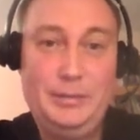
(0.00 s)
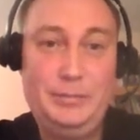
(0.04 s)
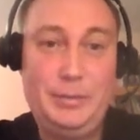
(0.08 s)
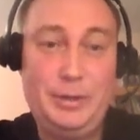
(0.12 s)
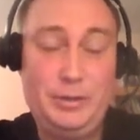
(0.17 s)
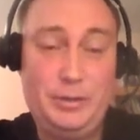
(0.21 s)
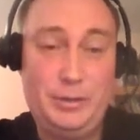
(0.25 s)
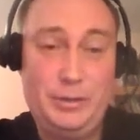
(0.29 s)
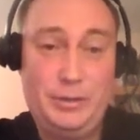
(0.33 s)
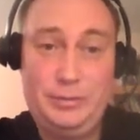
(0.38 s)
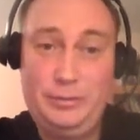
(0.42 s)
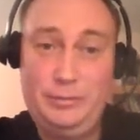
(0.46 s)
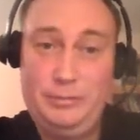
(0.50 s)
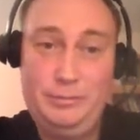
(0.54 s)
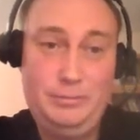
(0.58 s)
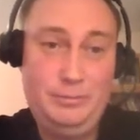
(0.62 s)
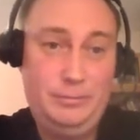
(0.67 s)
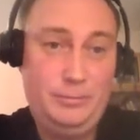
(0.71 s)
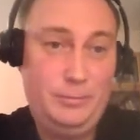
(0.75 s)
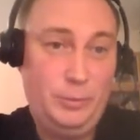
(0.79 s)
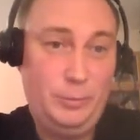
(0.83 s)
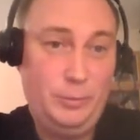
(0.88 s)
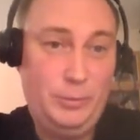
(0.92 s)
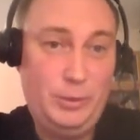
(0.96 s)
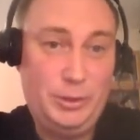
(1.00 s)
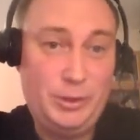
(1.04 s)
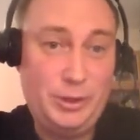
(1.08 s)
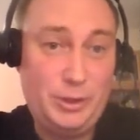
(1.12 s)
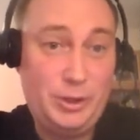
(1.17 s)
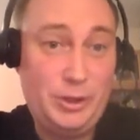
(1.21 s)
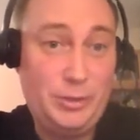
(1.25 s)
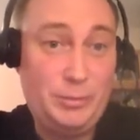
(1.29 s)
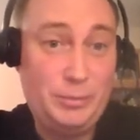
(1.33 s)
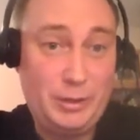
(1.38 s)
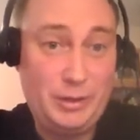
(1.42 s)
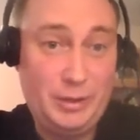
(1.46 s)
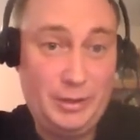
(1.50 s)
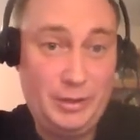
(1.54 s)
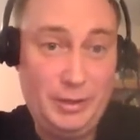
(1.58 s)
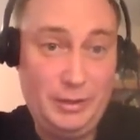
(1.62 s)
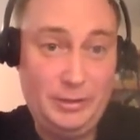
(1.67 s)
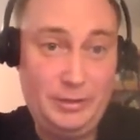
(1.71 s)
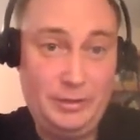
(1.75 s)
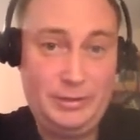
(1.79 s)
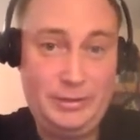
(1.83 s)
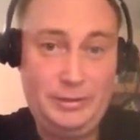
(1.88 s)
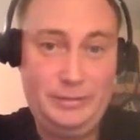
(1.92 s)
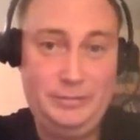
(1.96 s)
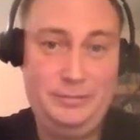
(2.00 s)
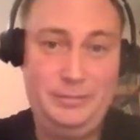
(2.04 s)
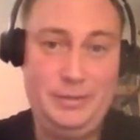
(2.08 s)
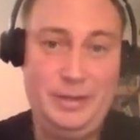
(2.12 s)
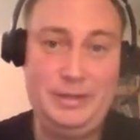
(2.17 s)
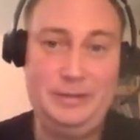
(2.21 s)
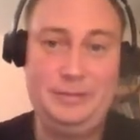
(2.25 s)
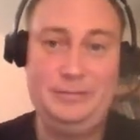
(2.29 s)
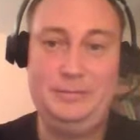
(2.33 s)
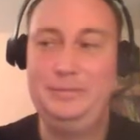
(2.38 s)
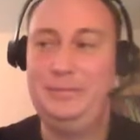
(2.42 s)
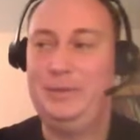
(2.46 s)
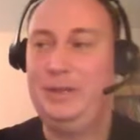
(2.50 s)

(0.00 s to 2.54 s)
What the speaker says: because we just ship containers, right?